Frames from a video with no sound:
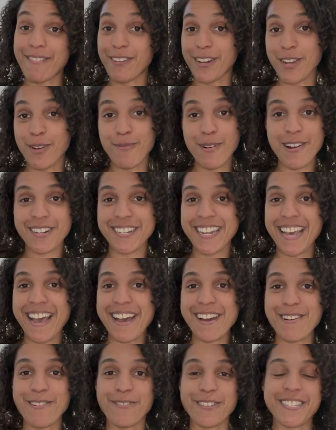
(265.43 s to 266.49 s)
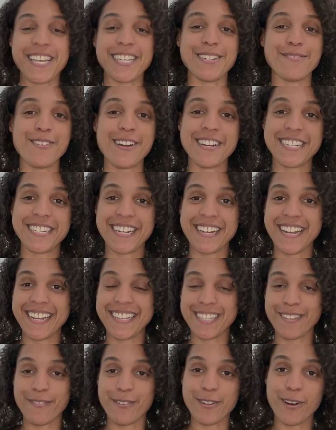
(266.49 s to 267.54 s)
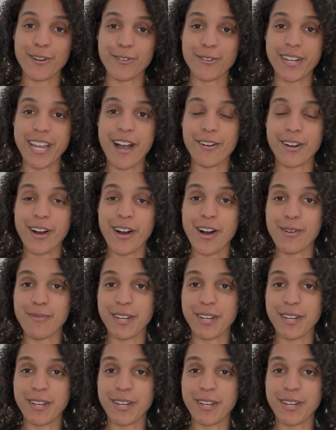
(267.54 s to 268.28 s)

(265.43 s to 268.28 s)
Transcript: on your birthday or for celebrations if you don't drink alcohol,